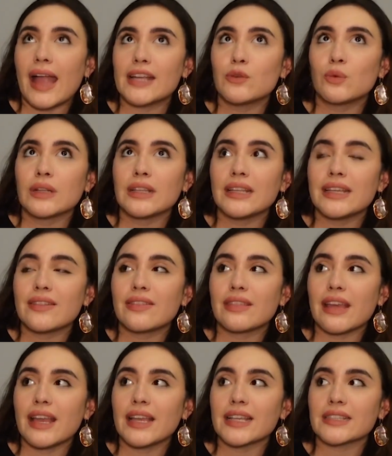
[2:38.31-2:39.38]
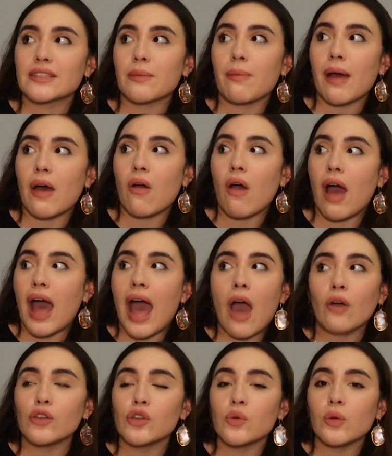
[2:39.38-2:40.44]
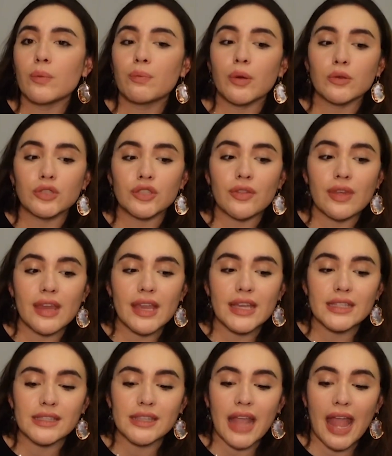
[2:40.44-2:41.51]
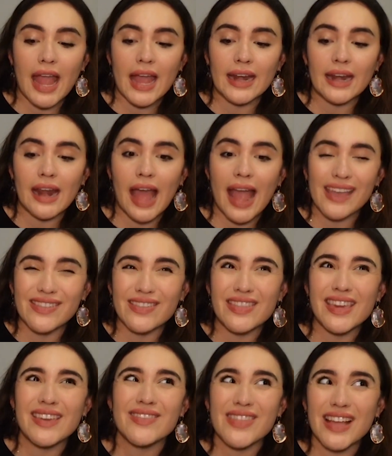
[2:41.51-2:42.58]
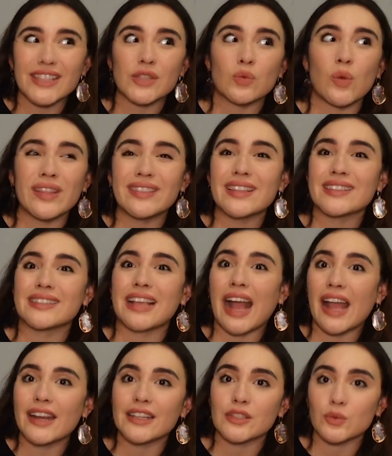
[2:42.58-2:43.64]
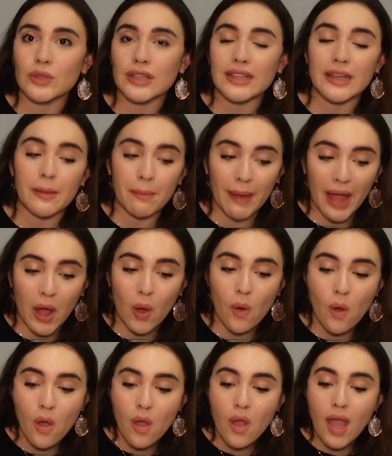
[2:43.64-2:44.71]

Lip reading: I really think it's about how you approach things. And I think that's what this guide is really about.